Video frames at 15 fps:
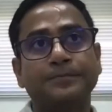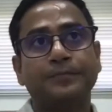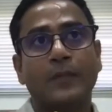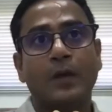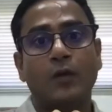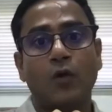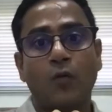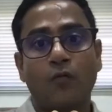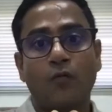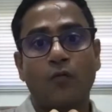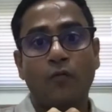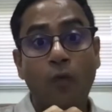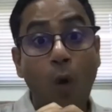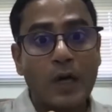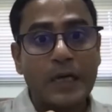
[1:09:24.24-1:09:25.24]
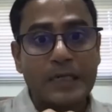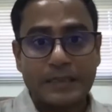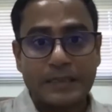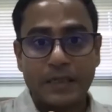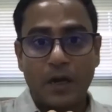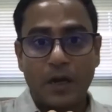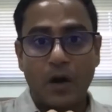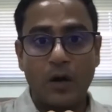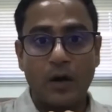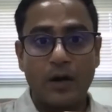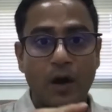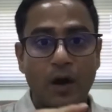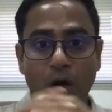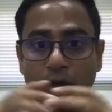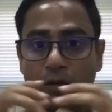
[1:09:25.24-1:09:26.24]
you know, focus
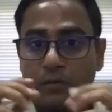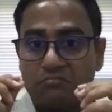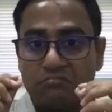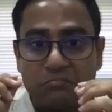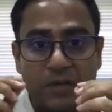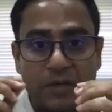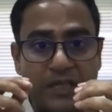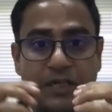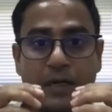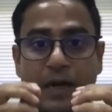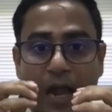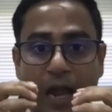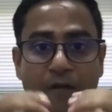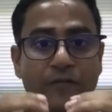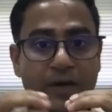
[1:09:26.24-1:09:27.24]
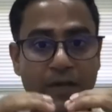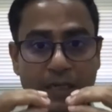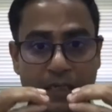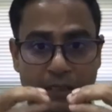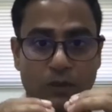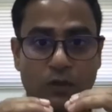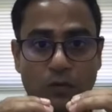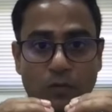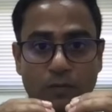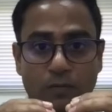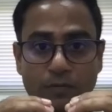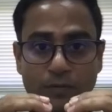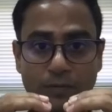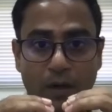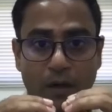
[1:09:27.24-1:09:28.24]
on each and every issue.
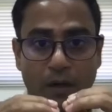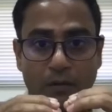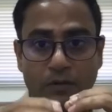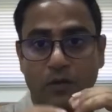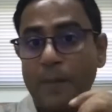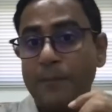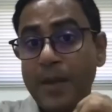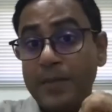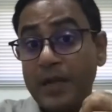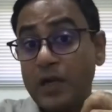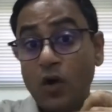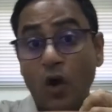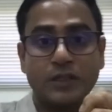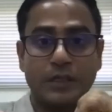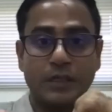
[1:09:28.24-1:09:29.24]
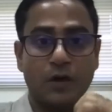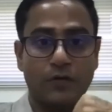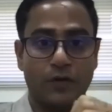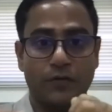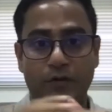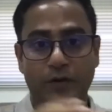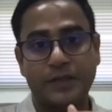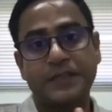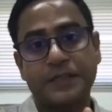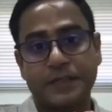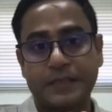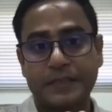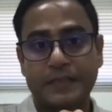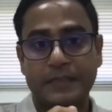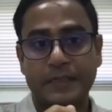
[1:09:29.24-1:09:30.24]
So I may be glossing over, for
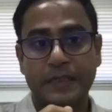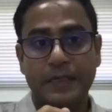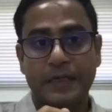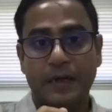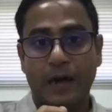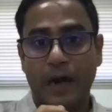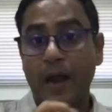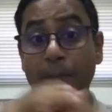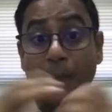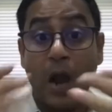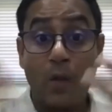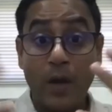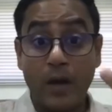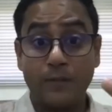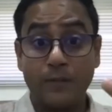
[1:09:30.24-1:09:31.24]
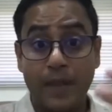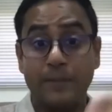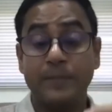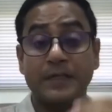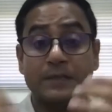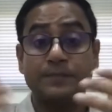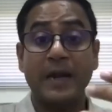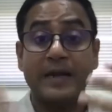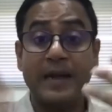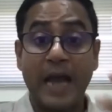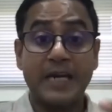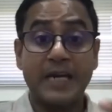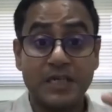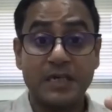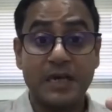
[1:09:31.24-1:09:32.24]
instance, I'm aware of that because my
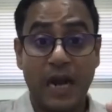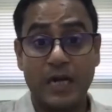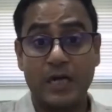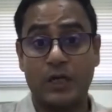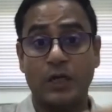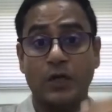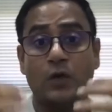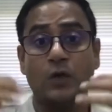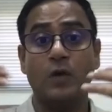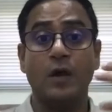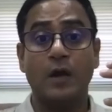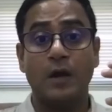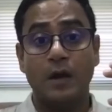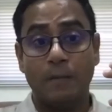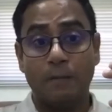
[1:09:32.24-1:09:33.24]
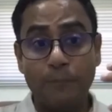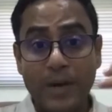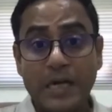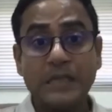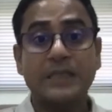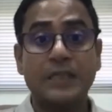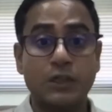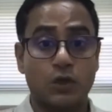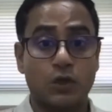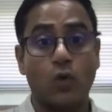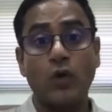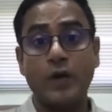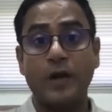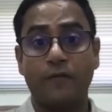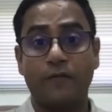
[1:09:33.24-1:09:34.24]
narration had to build the
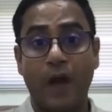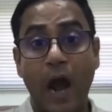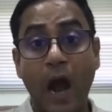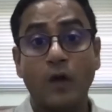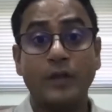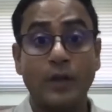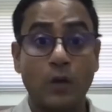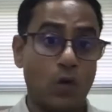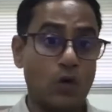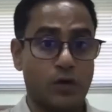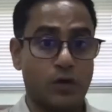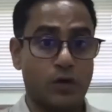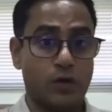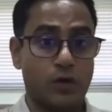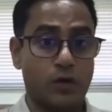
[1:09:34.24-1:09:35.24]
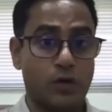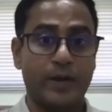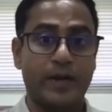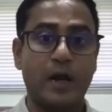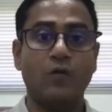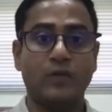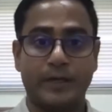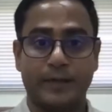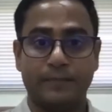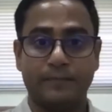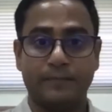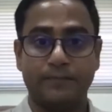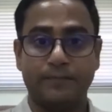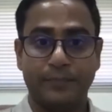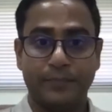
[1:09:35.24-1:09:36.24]
story of how they want to be counted,
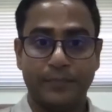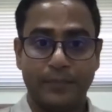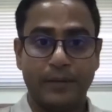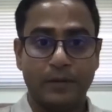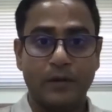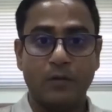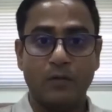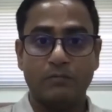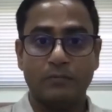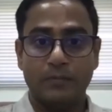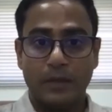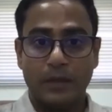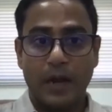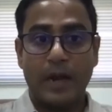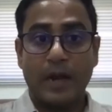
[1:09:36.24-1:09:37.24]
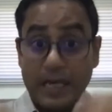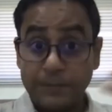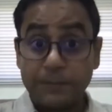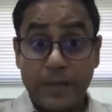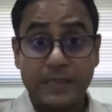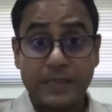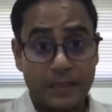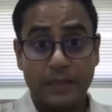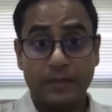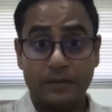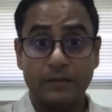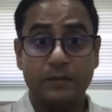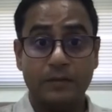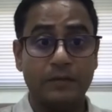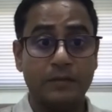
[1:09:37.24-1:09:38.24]
you know, and especially
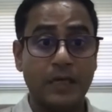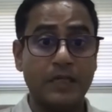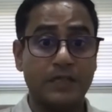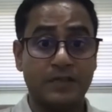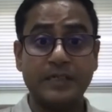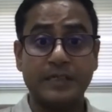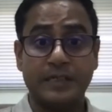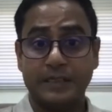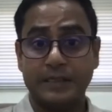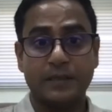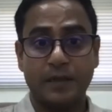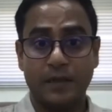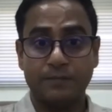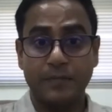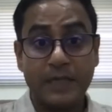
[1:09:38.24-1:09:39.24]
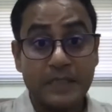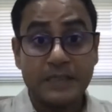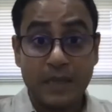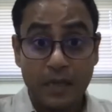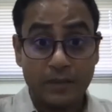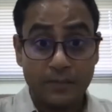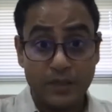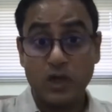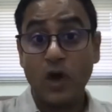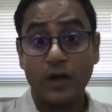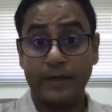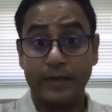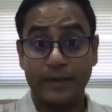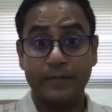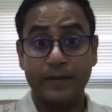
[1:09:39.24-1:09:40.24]
Dalit citizens, because they are the
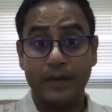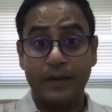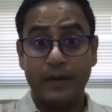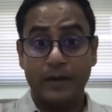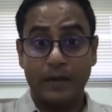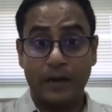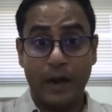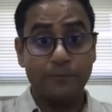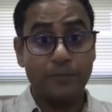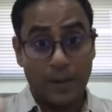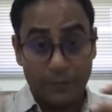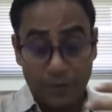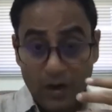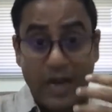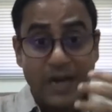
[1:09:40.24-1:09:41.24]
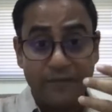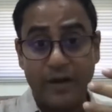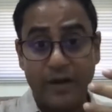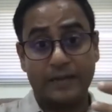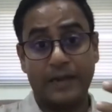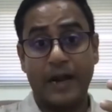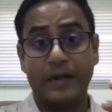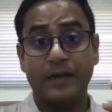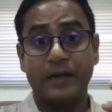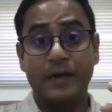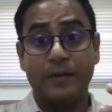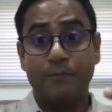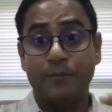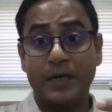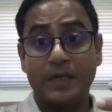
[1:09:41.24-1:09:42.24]
majority. I'm clarifying that,
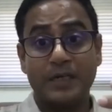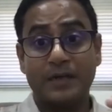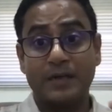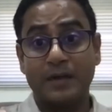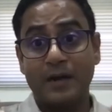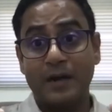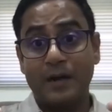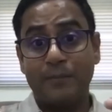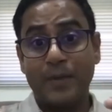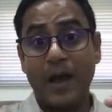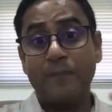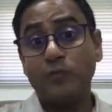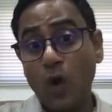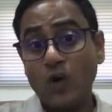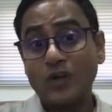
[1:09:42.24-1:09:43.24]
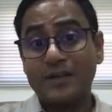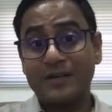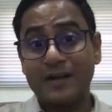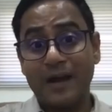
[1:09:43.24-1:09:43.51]
but I'm not